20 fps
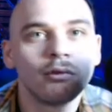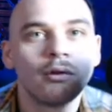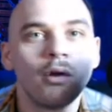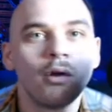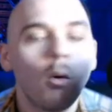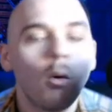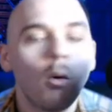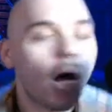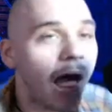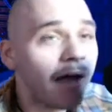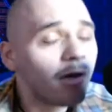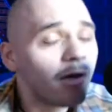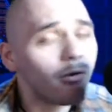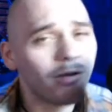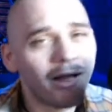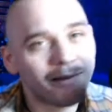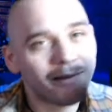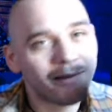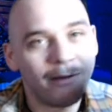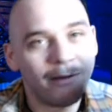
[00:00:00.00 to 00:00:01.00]
Well, I don't
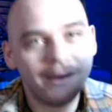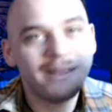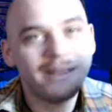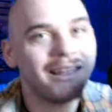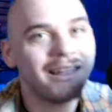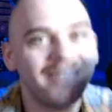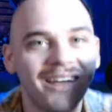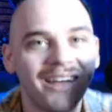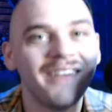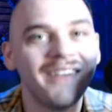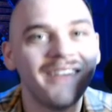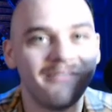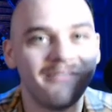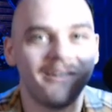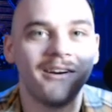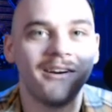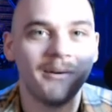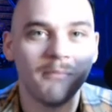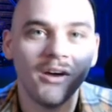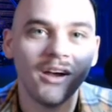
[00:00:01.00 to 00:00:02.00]
like being alive
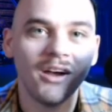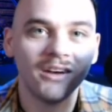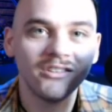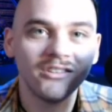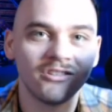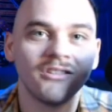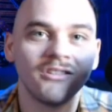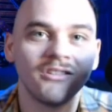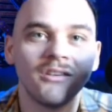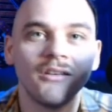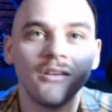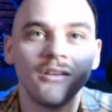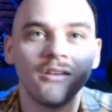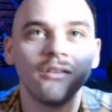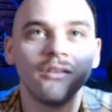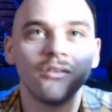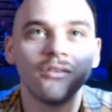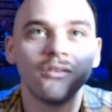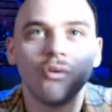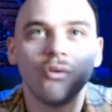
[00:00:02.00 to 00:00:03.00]
very much,
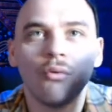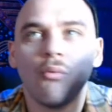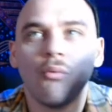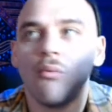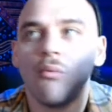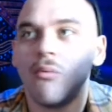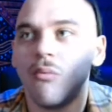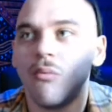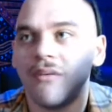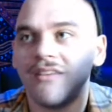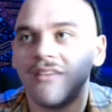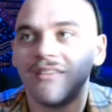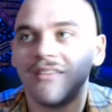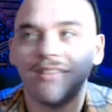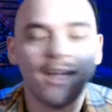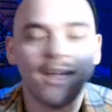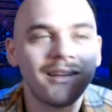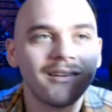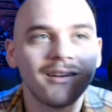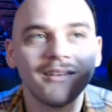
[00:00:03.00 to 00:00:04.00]
so
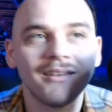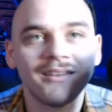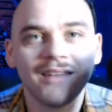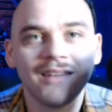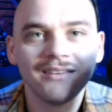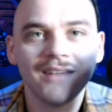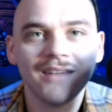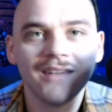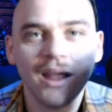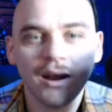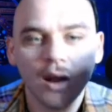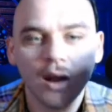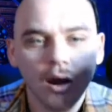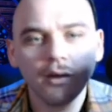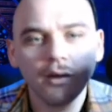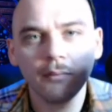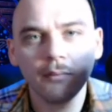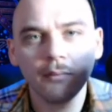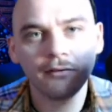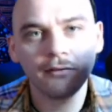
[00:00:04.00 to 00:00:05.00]
that's not an
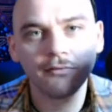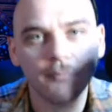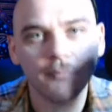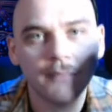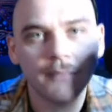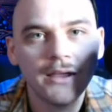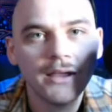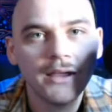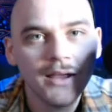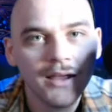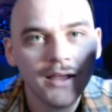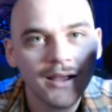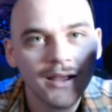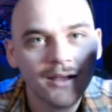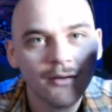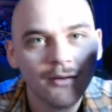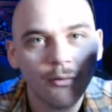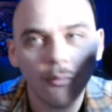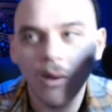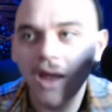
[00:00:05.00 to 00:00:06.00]
argument for me.
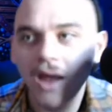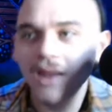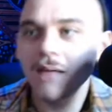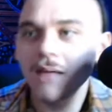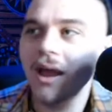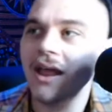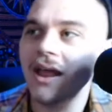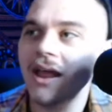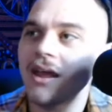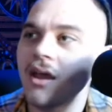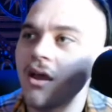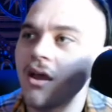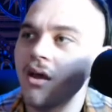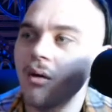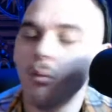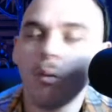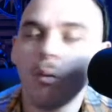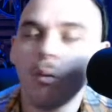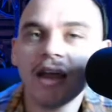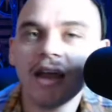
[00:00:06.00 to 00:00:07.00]

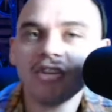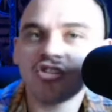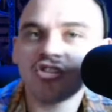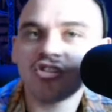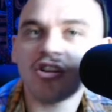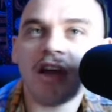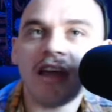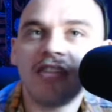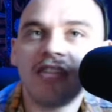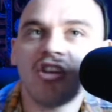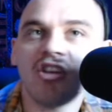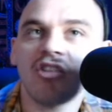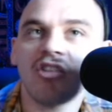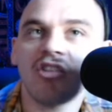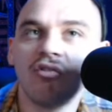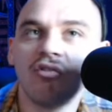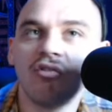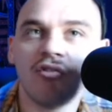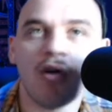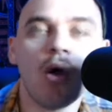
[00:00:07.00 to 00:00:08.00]
Why should I
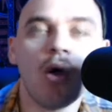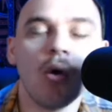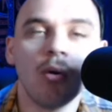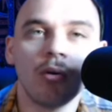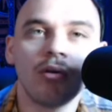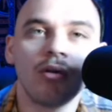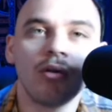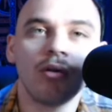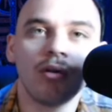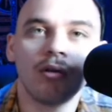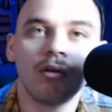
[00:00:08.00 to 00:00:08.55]
just vote?